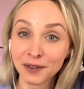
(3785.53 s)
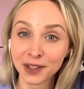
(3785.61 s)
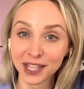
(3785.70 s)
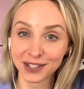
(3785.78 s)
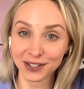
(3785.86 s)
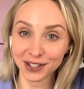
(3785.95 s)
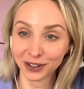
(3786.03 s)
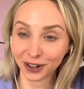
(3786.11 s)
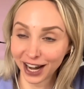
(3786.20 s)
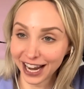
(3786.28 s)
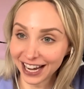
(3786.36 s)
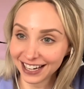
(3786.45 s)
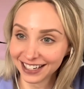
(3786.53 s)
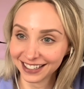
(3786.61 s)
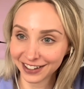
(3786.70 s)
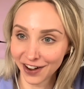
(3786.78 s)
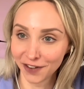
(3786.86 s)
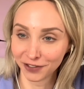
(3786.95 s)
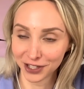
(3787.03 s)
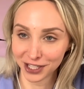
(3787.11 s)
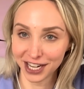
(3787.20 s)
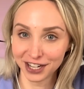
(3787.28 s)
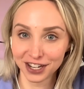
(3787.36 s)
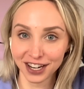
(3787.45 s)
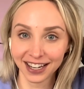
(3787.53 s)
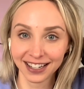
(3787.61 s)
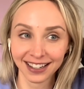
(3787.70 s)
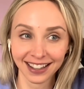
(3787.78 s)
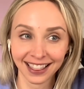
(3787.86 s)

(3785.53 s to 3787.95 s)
well, this was a great conversation.